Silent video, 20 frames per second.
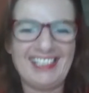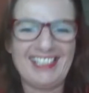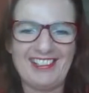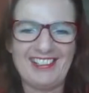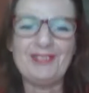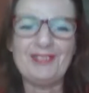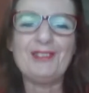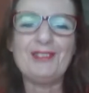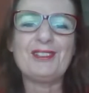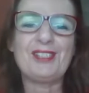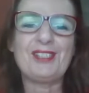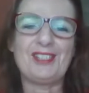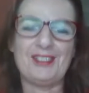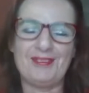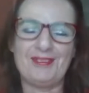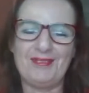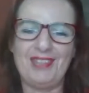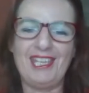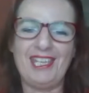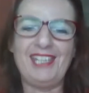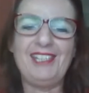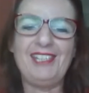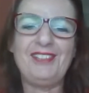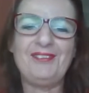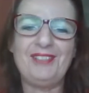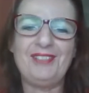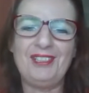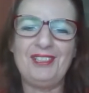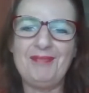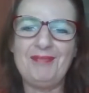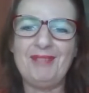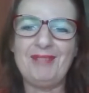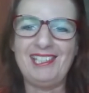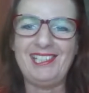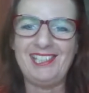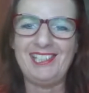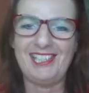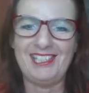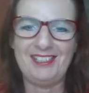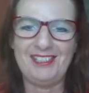Awesome. Thank you very
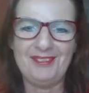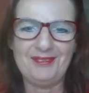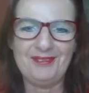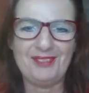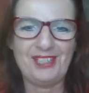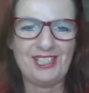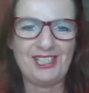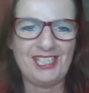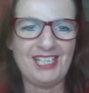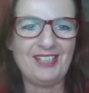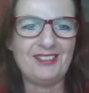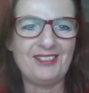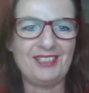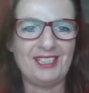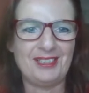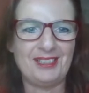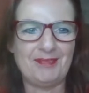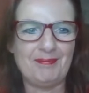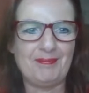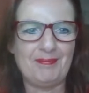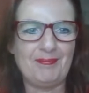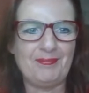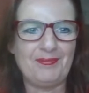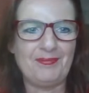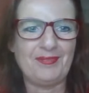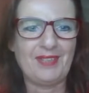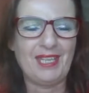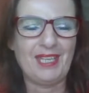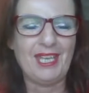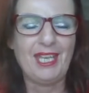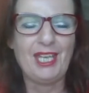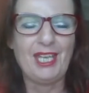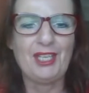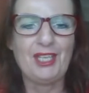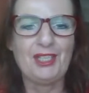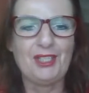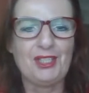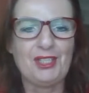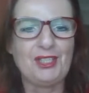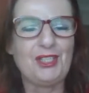much, Anna, for sharing.
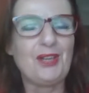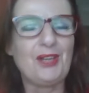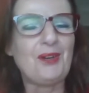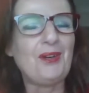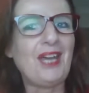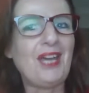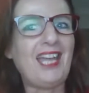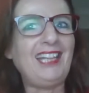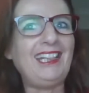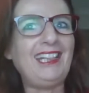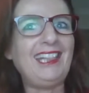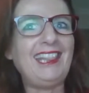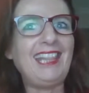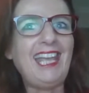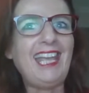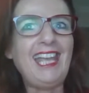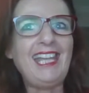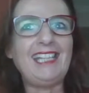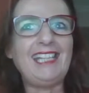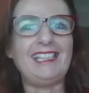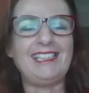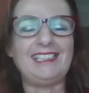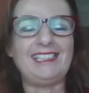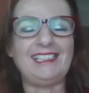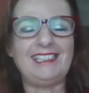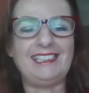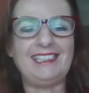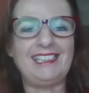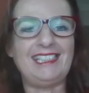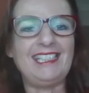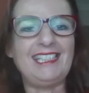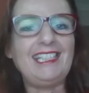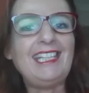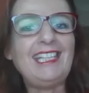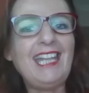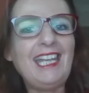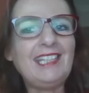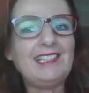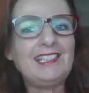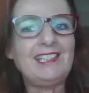So, and then the
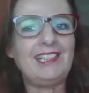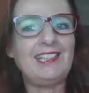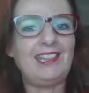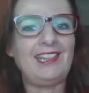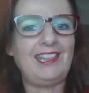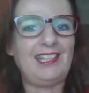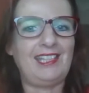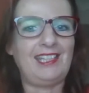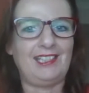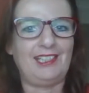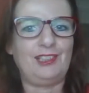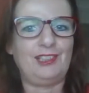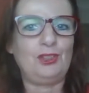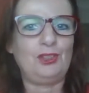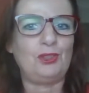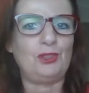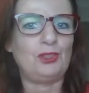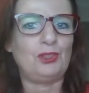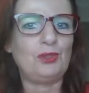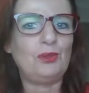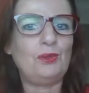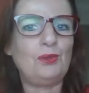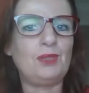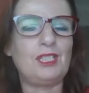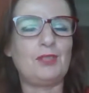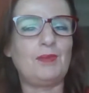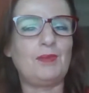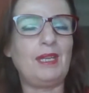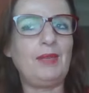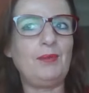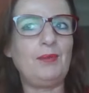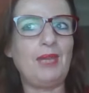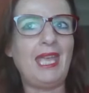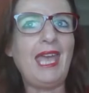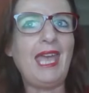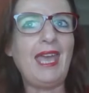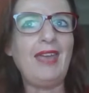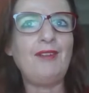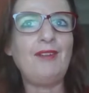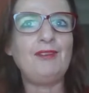next thing to do is, when
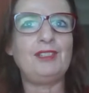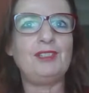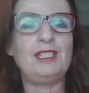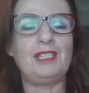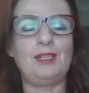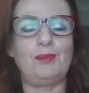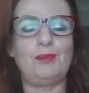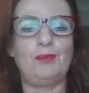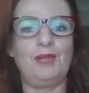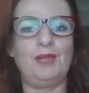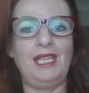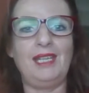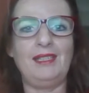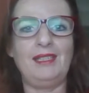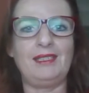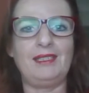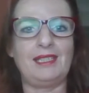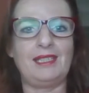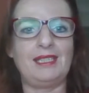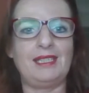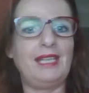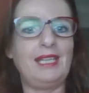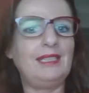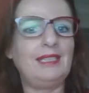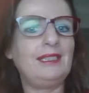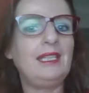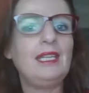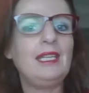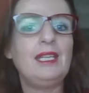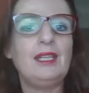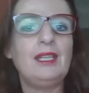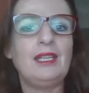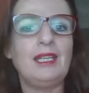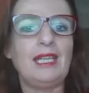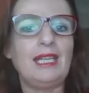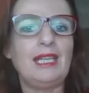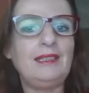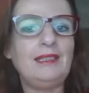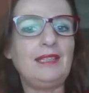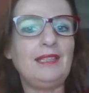we have this awareness, and
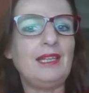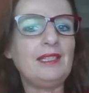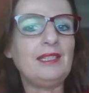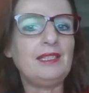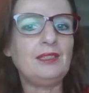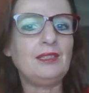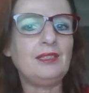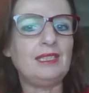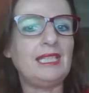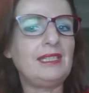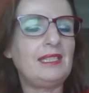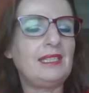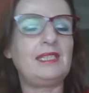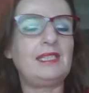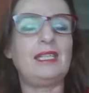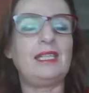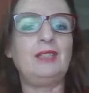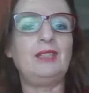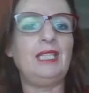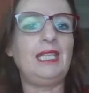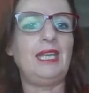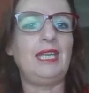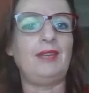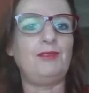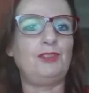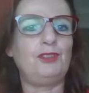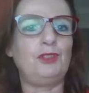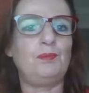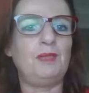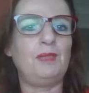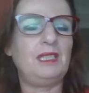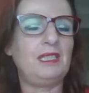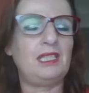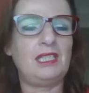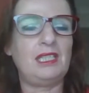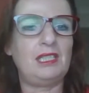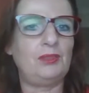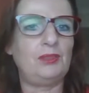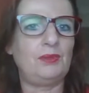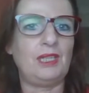it doesn't necessarily have to be in
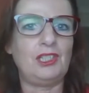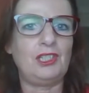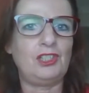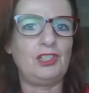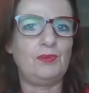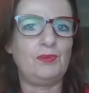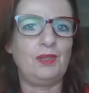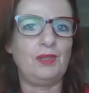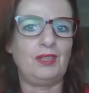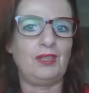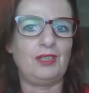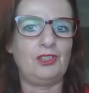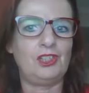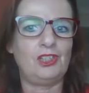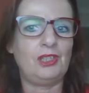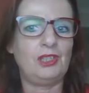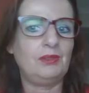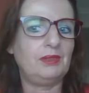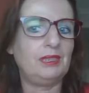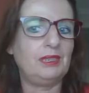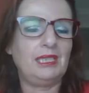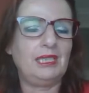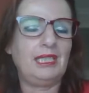a situation with our children.